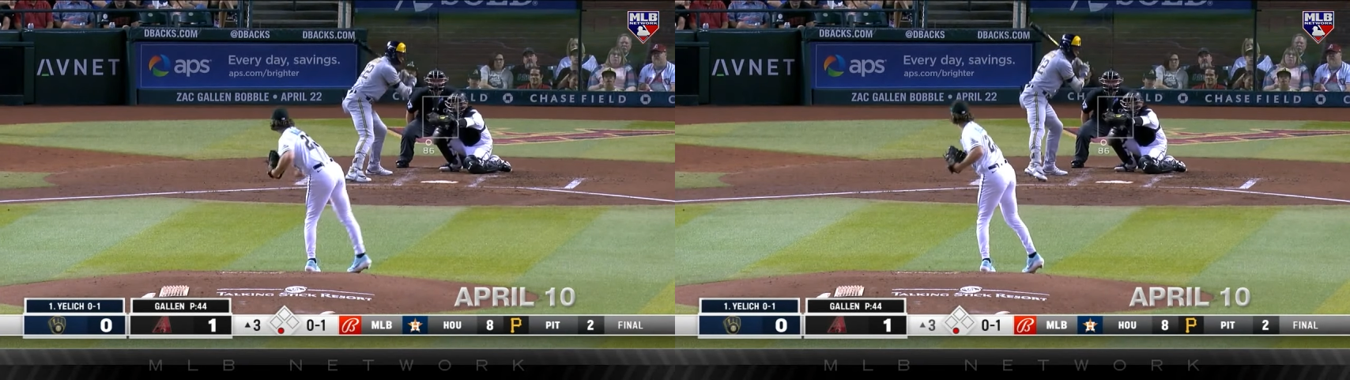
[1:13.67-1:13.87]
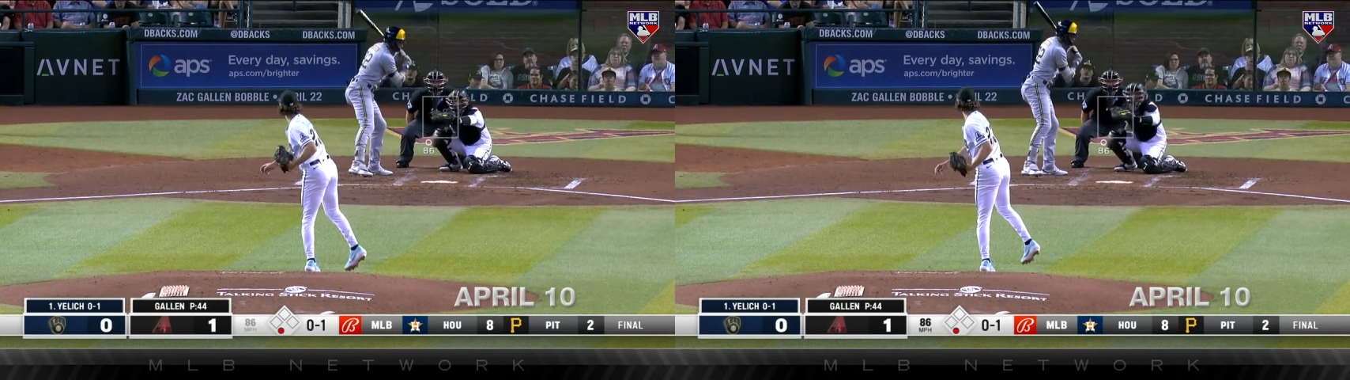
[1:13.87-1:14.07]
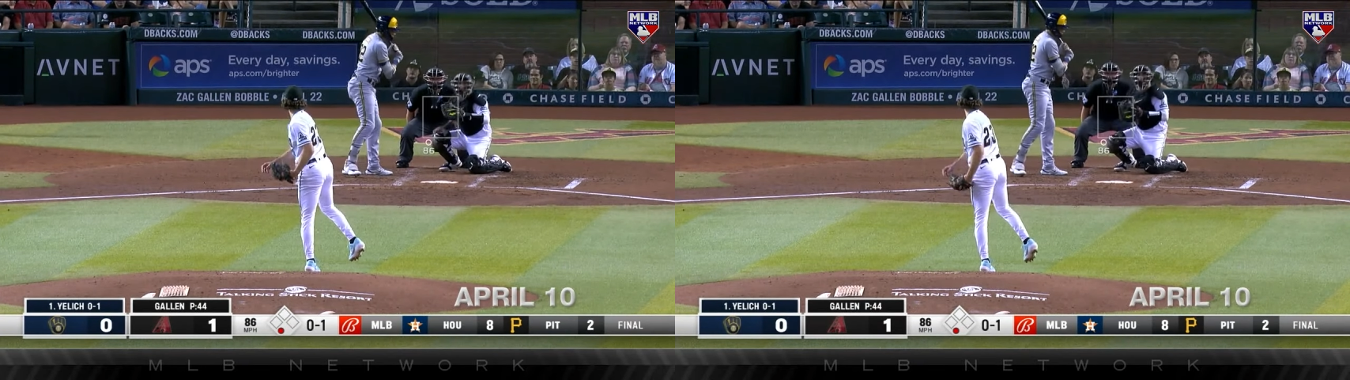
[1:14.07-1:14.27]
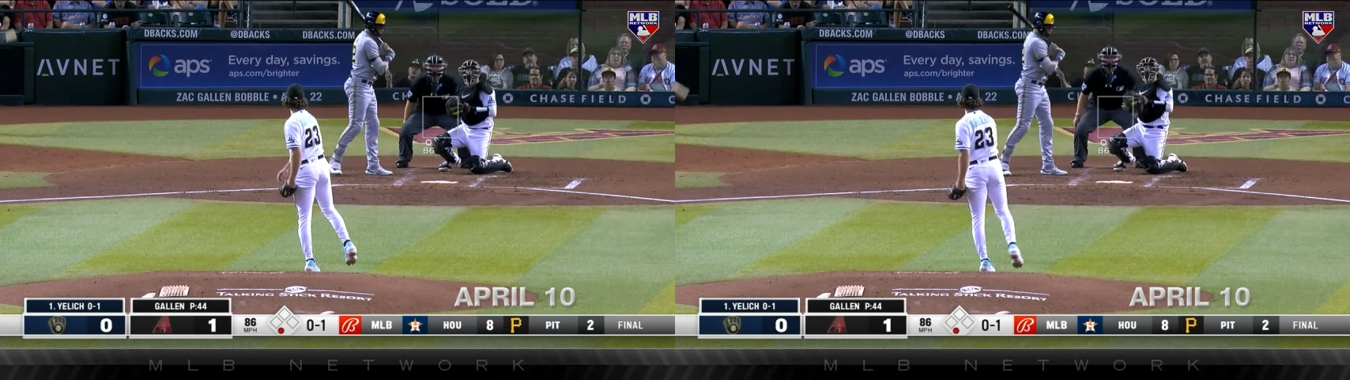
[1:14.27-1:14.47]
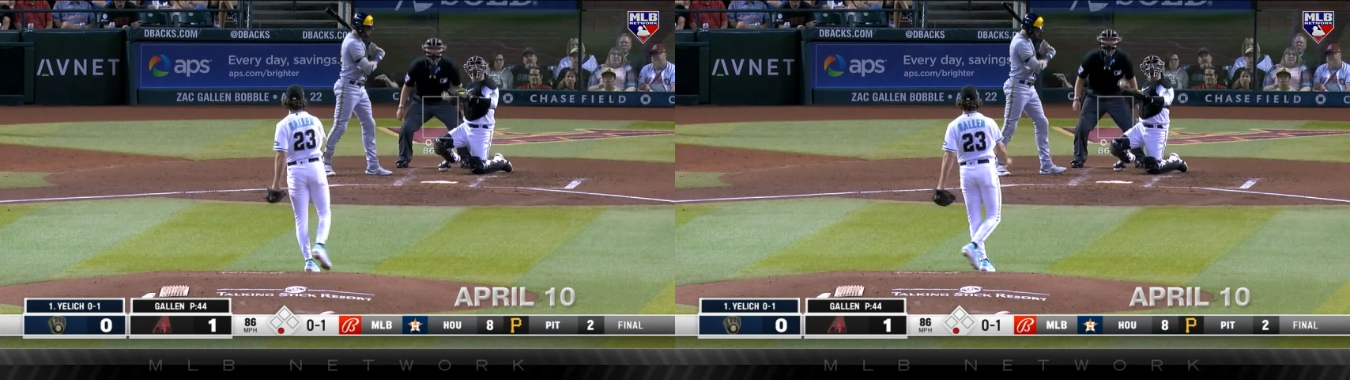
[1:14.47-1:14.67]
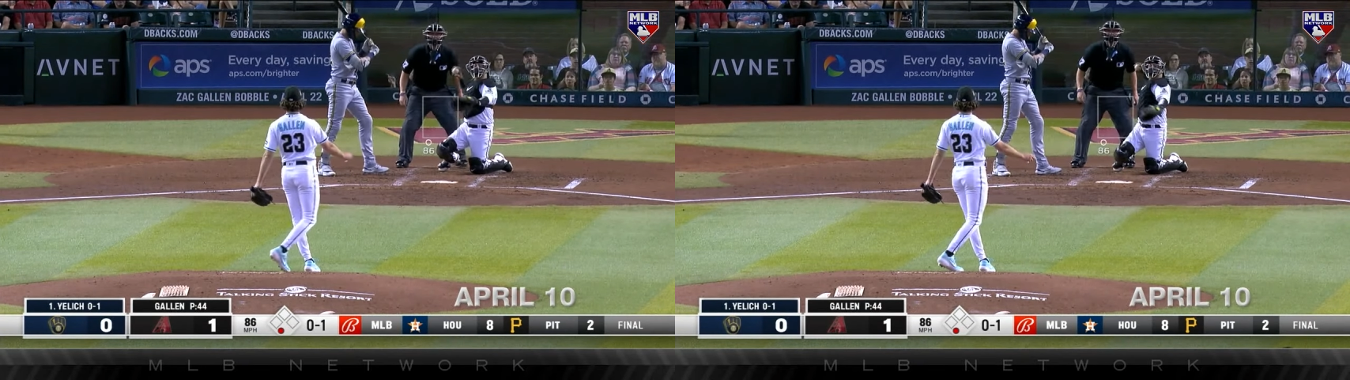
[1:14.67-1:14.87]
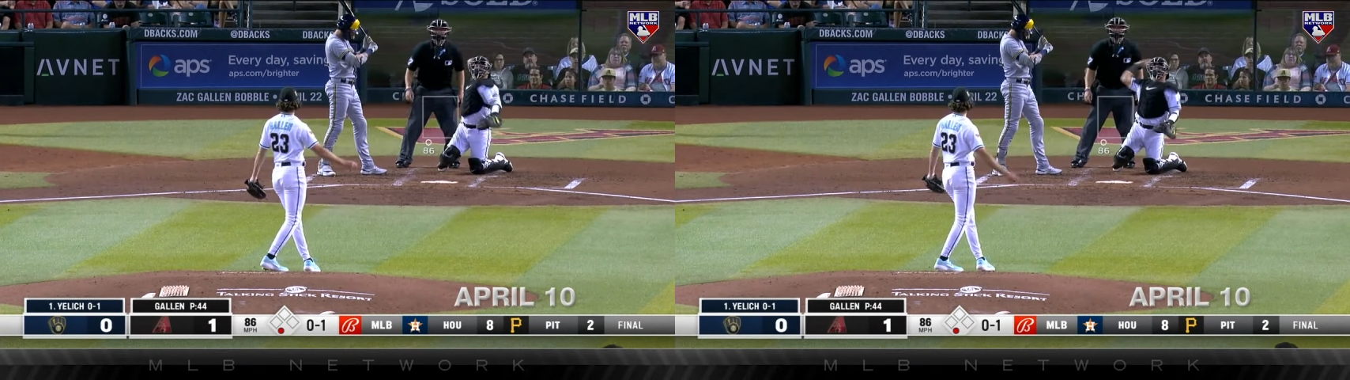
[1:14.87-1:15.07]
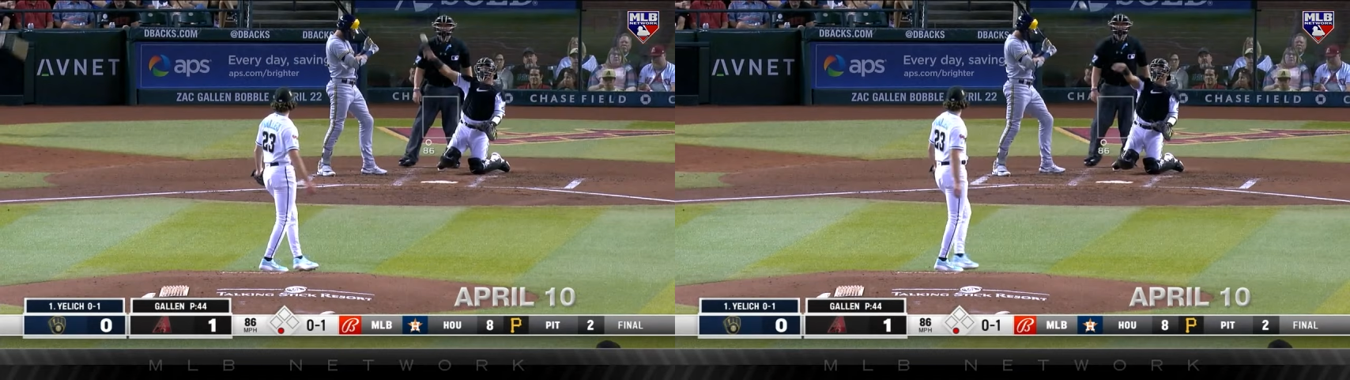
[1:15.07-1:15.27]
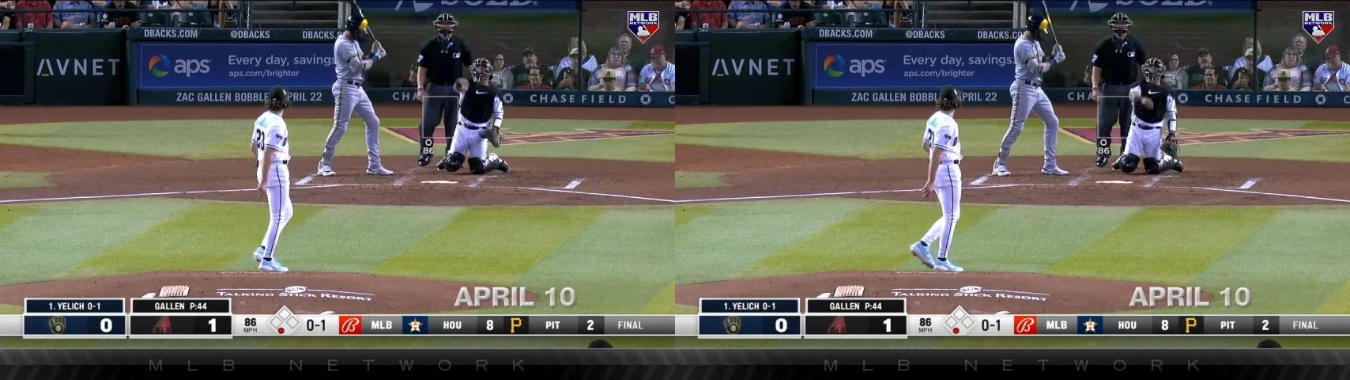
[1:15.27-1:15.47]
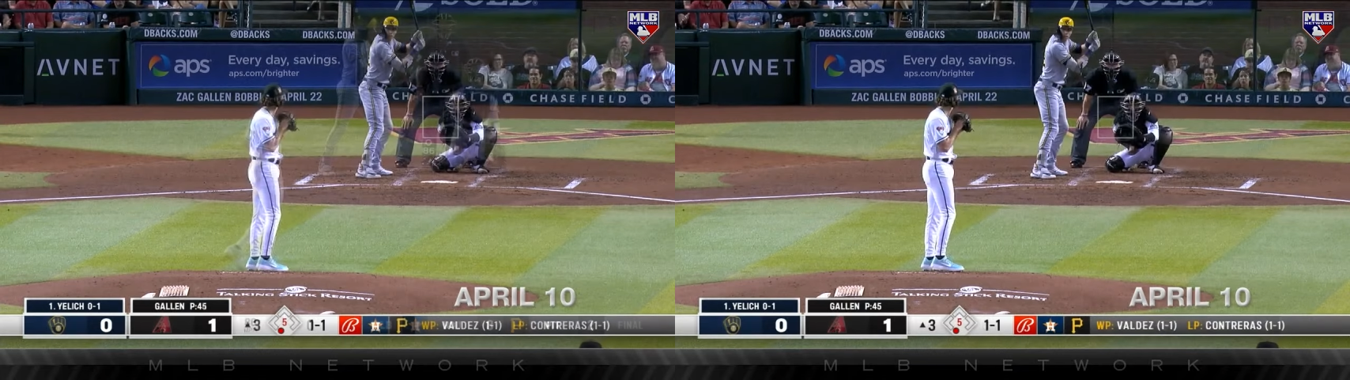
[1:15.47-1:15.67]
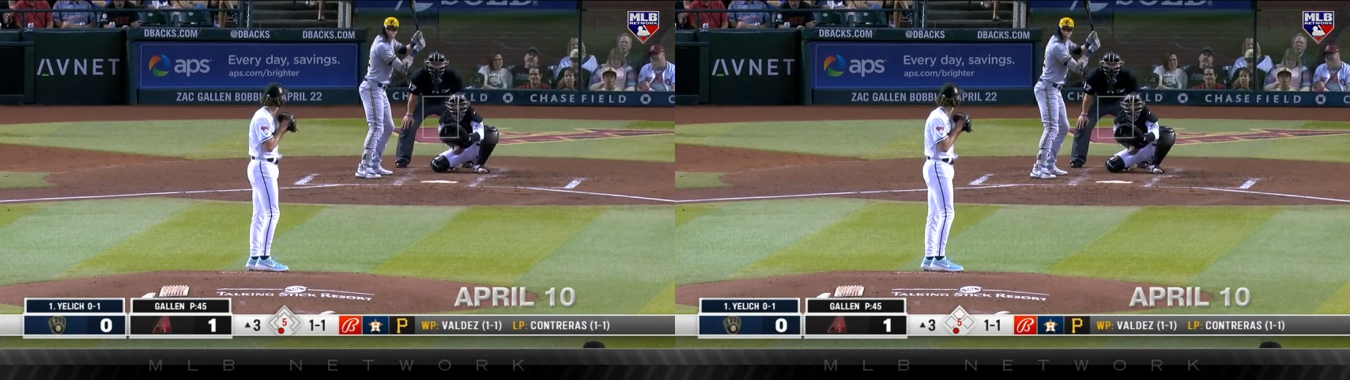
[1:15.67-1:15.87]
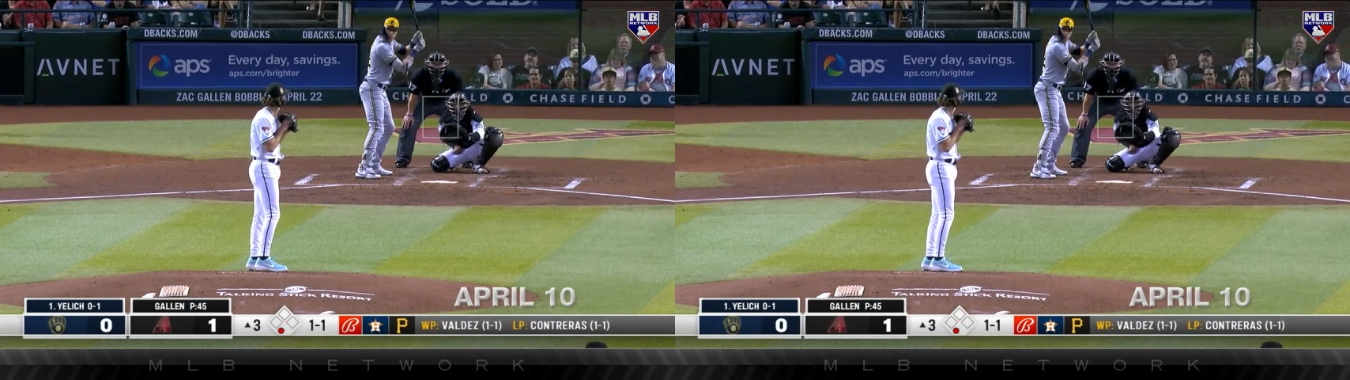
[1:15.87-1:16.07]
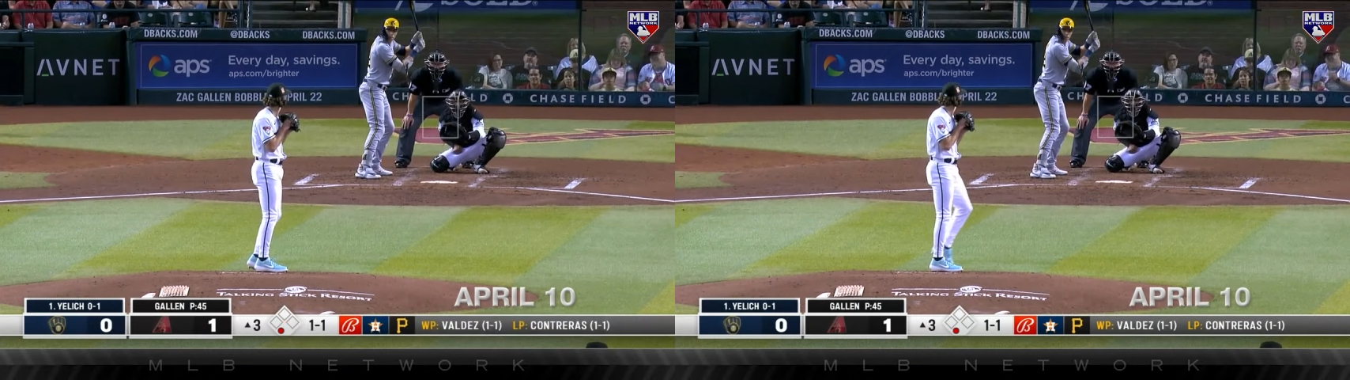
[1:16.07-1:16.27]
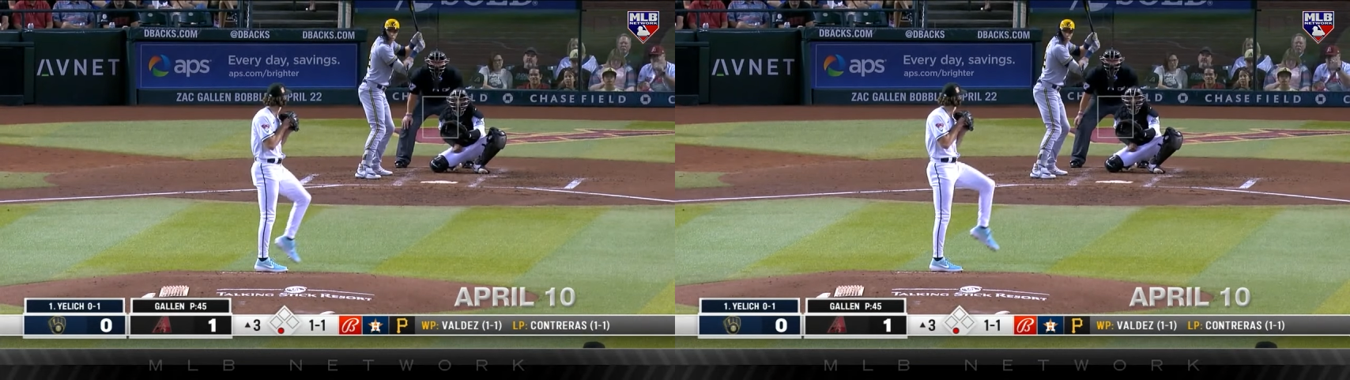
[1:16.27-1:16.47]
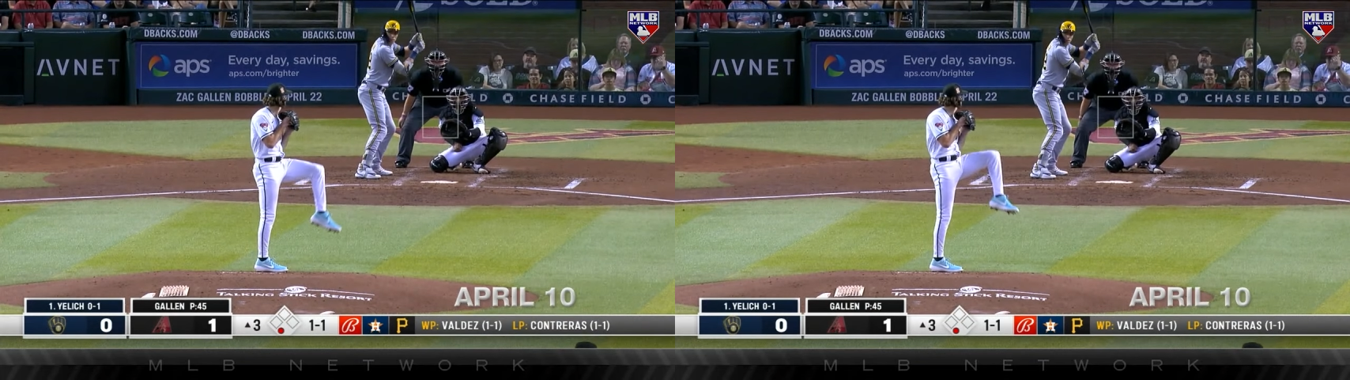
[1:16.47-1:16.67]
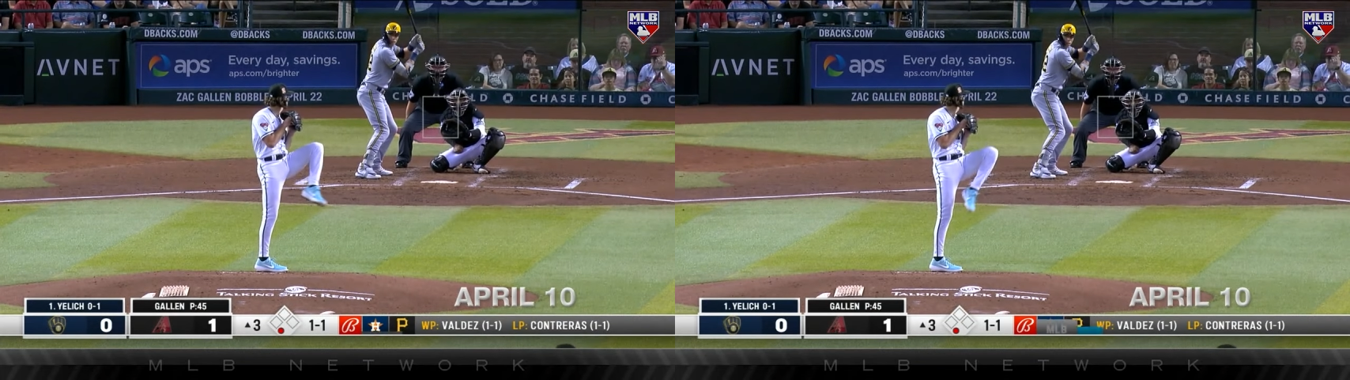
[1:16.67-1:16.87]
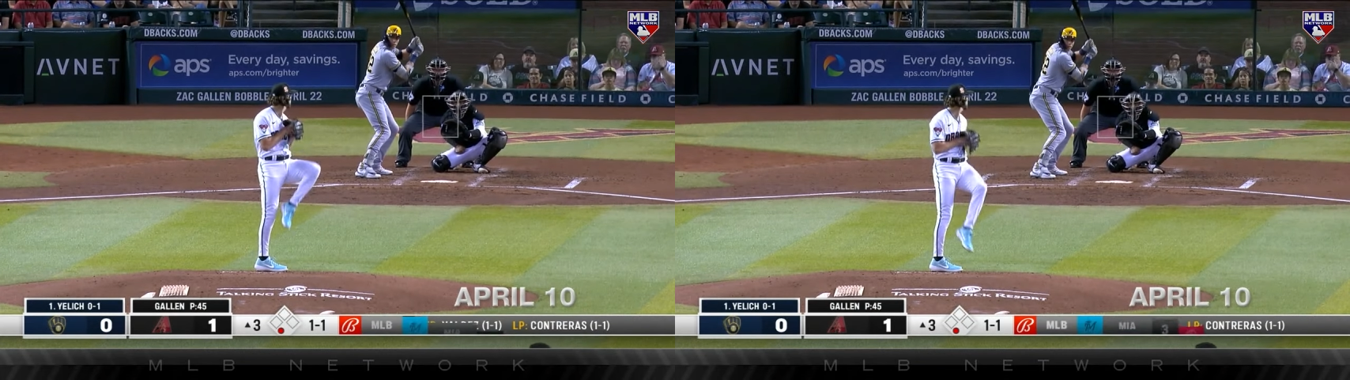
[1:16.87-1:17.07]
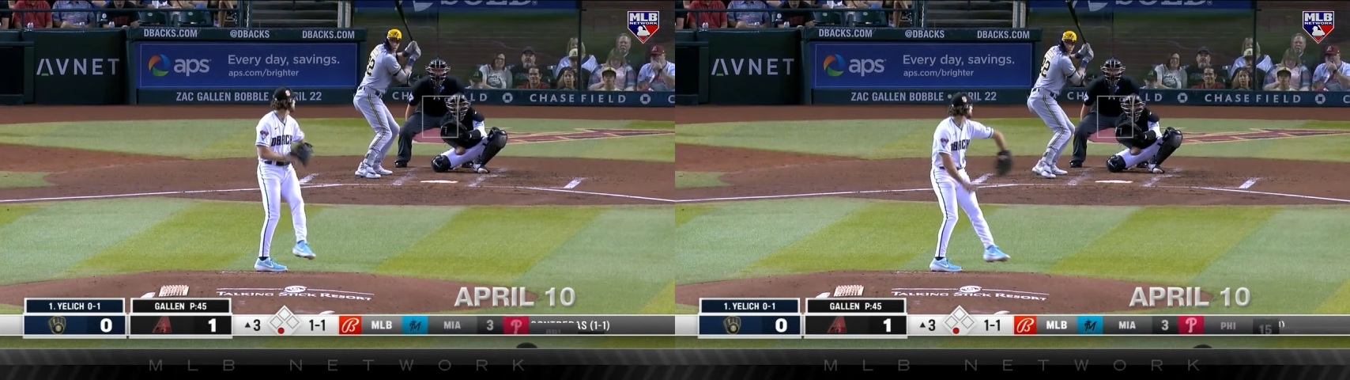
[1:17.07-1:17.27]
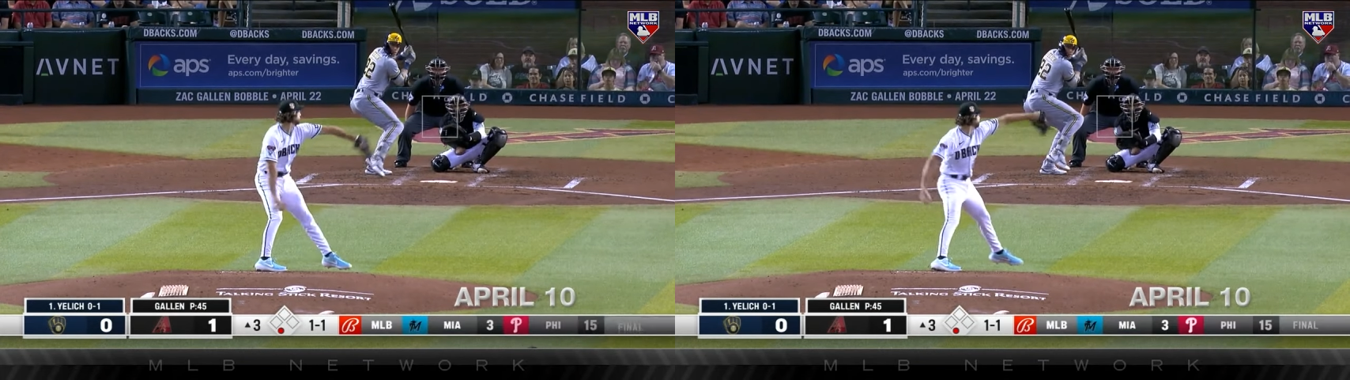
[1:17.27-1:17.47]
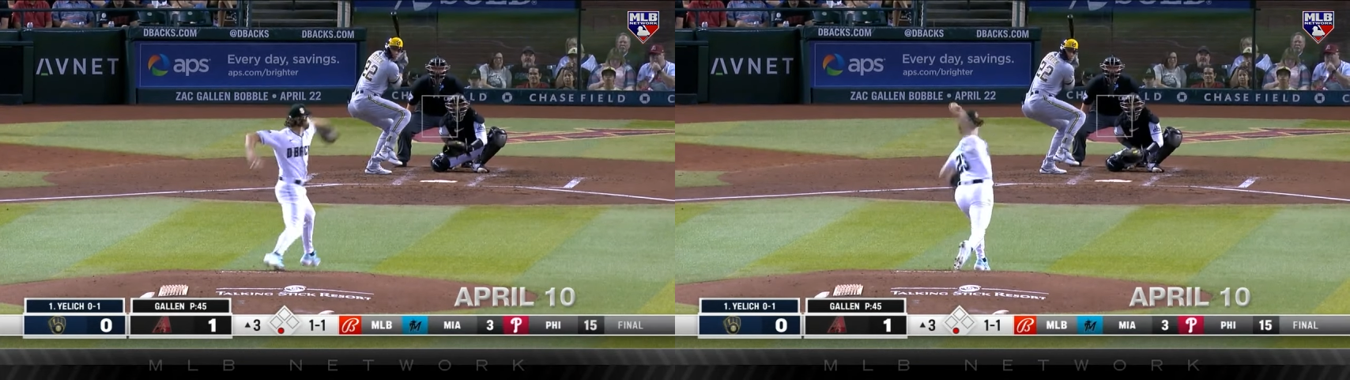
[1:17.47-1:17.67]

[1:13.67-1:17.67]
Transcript: No face is visible, so there are no lips to read.